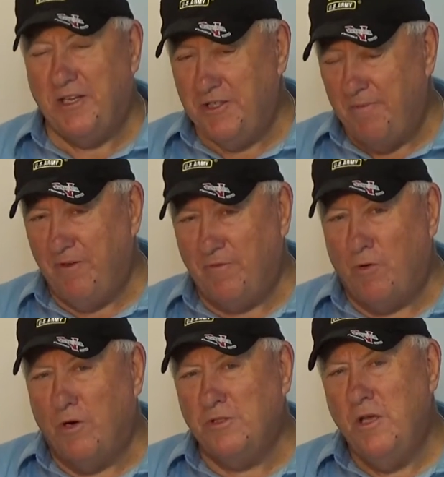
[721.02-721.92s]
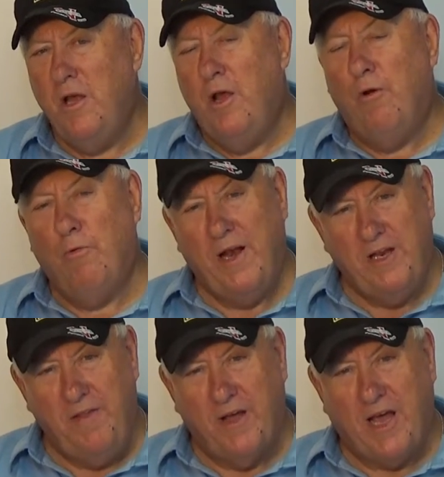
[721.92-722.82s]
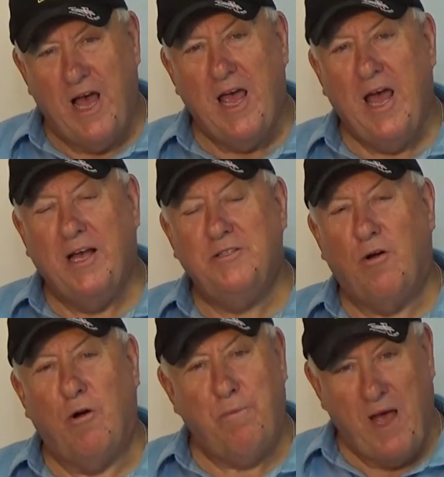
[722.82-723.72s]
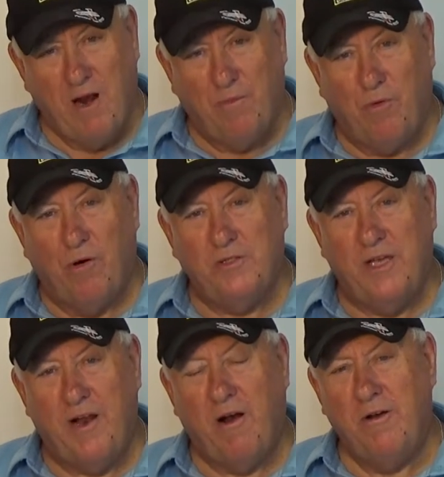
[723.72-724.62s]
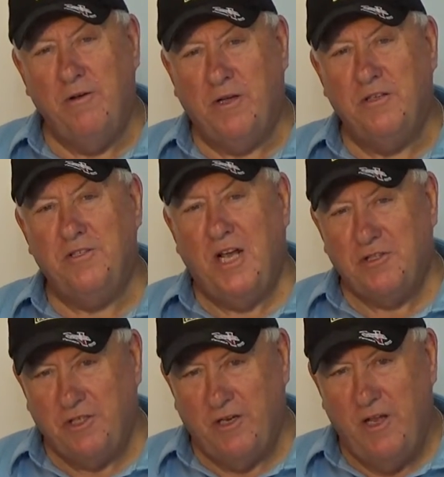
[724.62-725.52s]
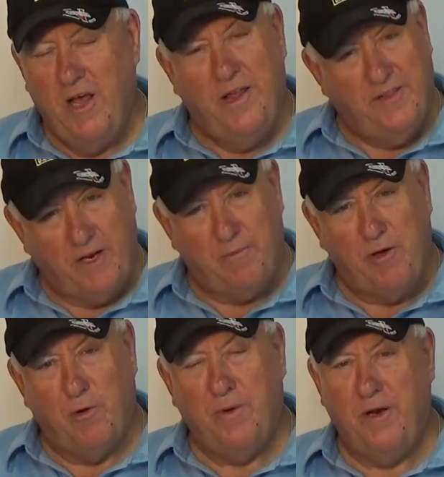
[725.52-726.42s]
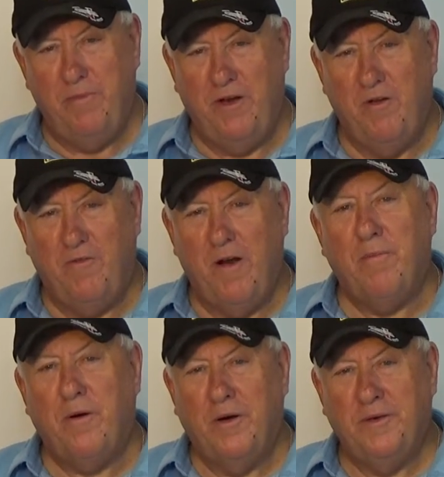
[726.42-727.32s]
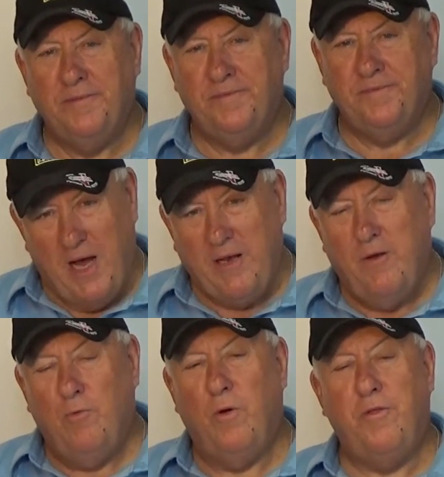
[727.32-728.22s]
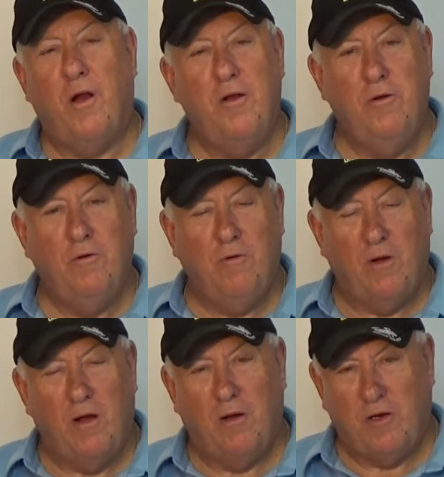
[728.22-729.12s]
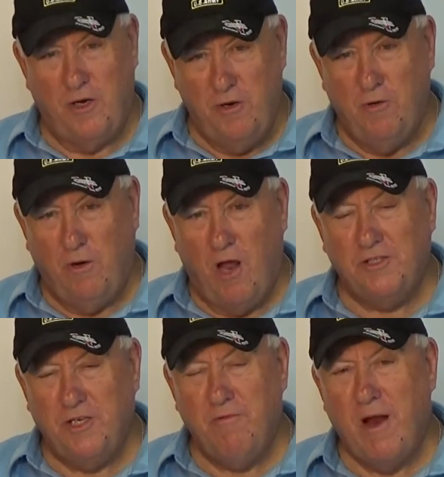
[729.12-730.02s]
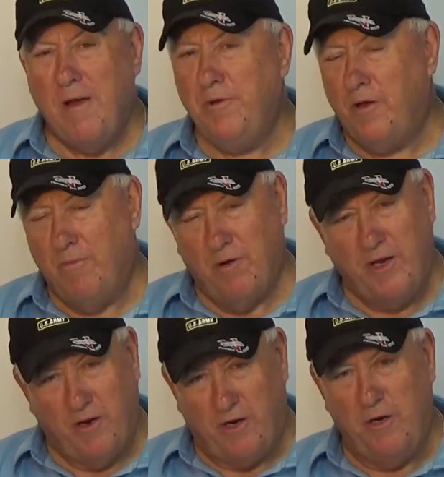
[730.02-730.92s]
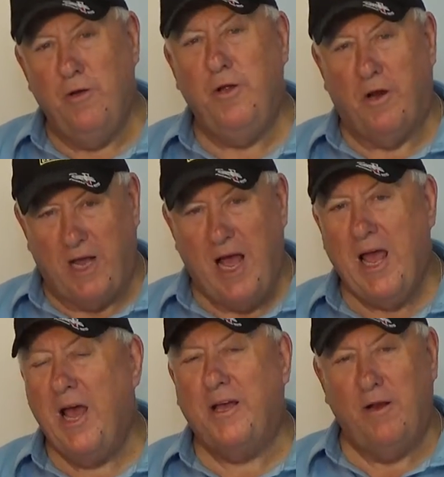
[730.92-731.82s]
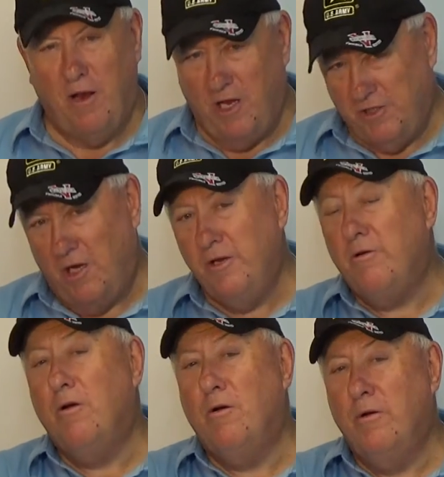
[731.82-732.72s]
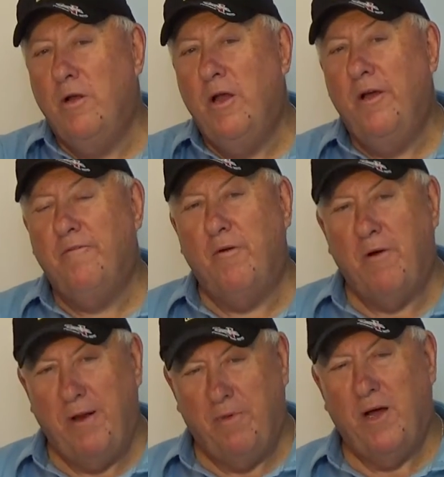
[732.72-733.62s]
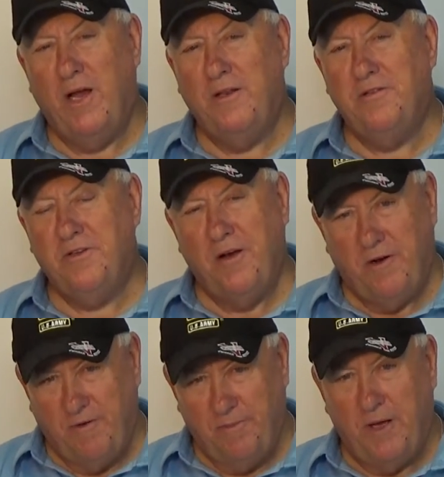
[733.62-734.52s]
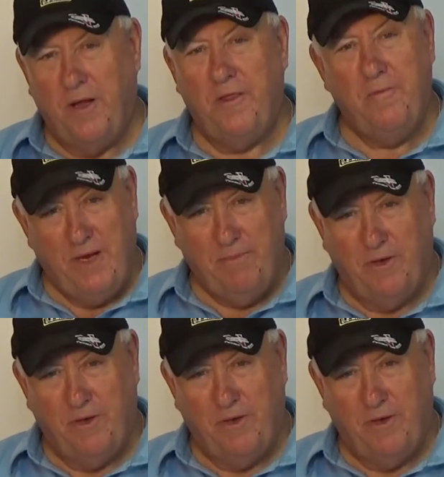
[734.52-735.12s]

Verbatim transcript: except of course, renting the kayaks or paddle boards at our new concession that'll be open in mid-November. But with our new uh, canoe launching ramp, you can bring your canoe, your kayak, and launch on your own from right behind the center, uh, the main